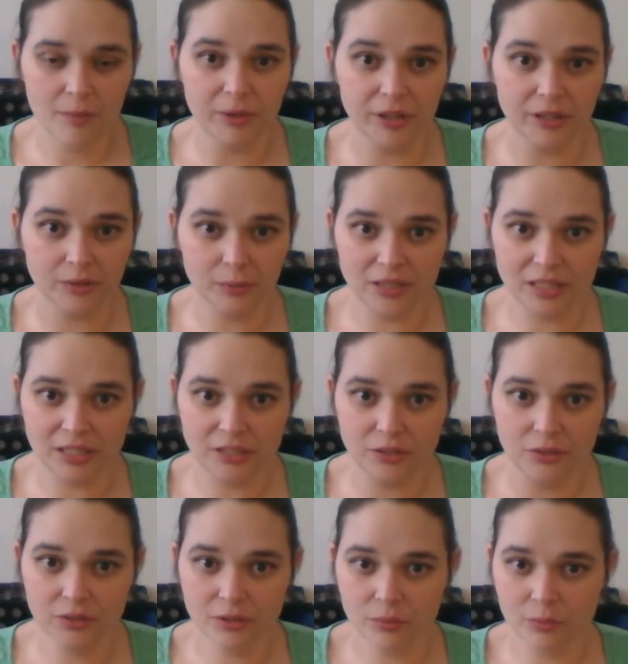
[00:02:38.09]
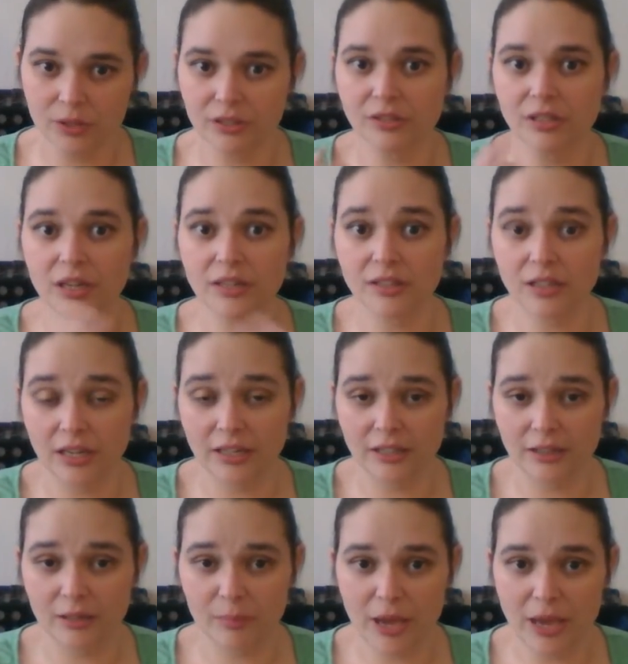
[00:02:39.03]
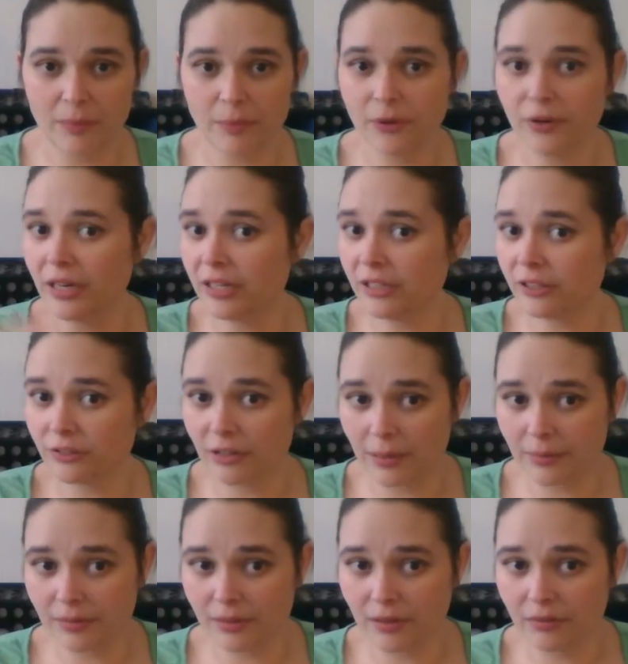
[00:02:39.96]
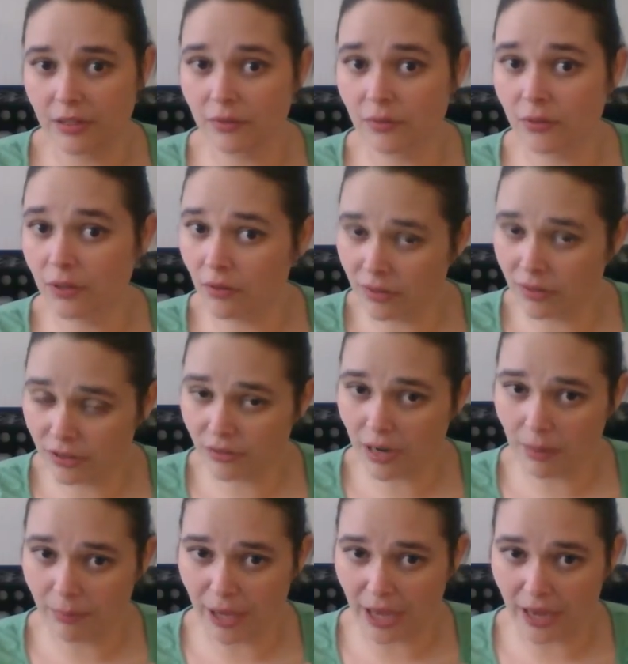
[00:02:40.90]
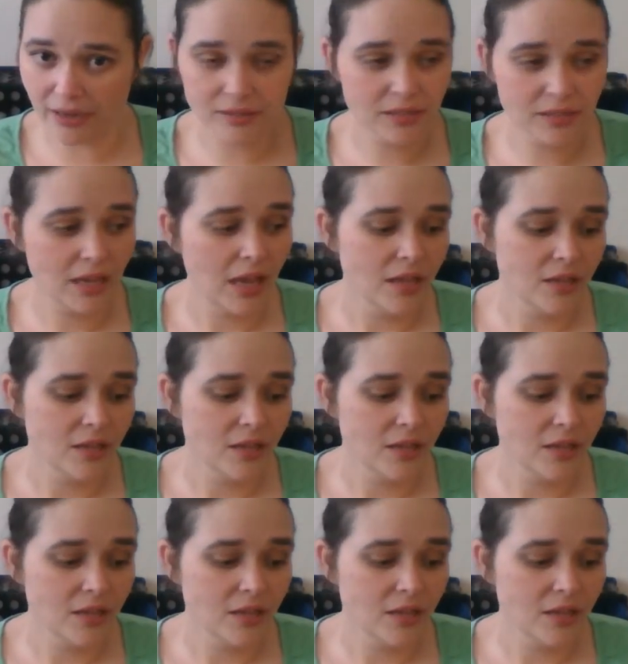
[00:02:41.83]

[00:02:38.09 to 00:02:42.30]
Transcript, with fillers: because what they do is when they're done cutting the paper, any scraps left over go in scrap packs.